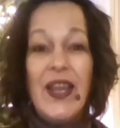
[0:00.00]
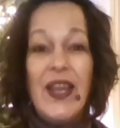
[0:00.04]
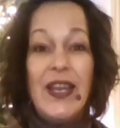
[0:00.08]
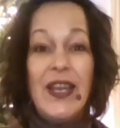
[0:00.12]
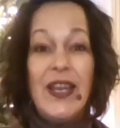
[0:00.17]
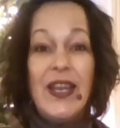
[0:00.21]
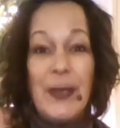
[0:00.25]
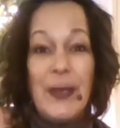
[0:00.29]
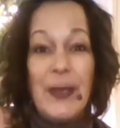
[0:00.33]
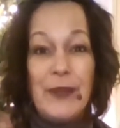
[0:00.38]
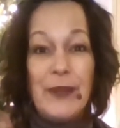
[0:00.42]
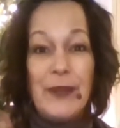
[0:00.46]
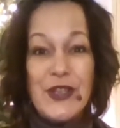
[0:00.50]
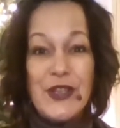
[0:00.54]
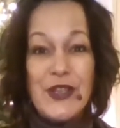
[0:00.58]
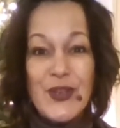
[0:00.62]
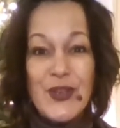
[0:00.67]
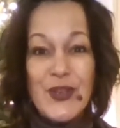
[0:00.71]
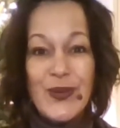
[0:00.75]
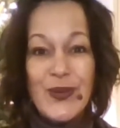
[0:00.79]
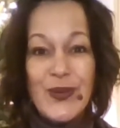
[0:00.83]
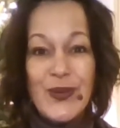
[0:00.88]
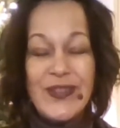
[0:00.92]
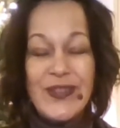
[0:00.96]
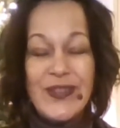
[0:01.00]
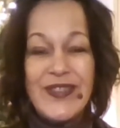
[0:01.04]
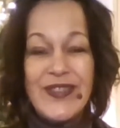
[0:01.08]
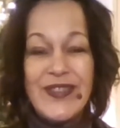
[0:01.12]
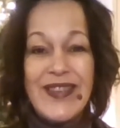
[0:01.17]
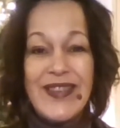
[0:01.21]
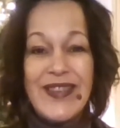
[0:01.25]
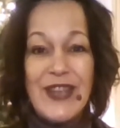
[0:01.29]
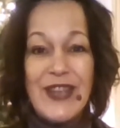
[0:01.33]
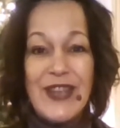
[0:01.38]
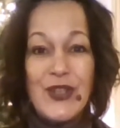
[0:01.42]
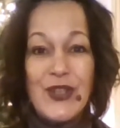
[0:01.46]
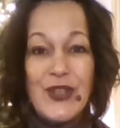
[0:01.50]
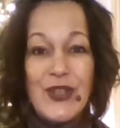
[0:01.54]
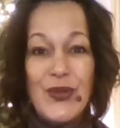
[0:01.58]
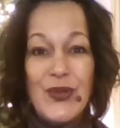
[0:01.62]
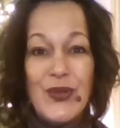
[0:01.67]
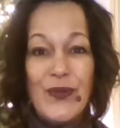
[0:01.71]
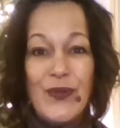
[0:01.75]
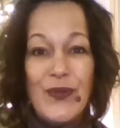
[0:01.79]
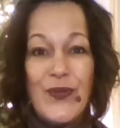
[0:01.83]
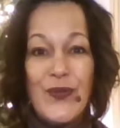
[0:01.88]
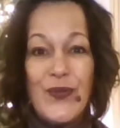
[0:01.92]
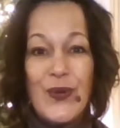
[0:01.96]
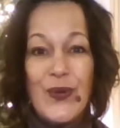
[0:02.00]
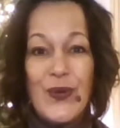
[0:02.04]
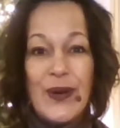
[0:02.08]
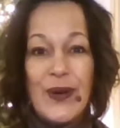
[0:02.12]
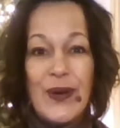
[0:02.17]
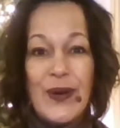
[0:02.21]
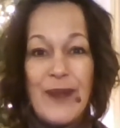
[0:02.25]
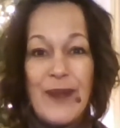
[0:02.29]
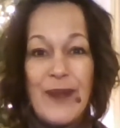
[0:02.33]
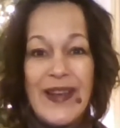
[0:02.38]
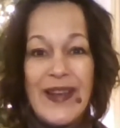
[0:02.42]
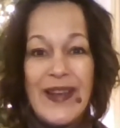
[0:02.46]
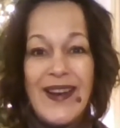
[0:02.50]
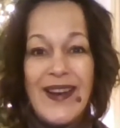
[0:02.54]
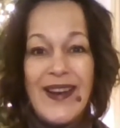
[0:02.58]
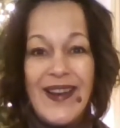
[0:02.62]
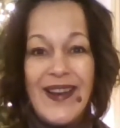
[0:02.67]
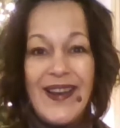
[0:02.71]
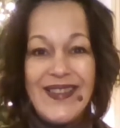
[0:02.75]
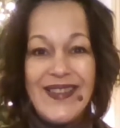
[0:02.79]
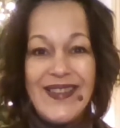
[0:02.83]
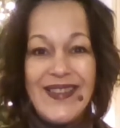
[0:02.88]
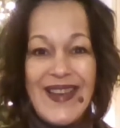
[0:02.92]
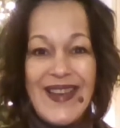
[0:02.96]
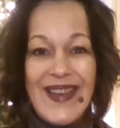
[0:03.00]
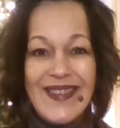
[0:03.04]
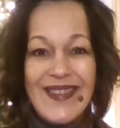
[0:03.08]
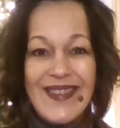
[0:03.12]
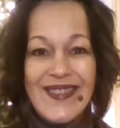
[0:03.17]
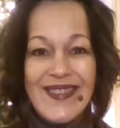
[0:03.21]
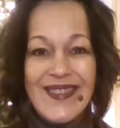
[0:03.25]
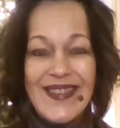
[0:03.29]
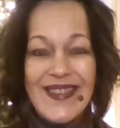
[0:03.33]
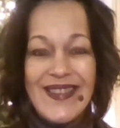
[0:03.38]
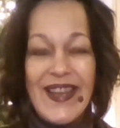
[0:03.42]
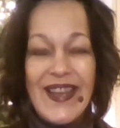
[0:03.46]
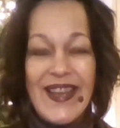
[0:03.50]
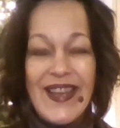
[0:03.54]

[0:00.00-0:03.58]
Now be sure to stay tuned for my contest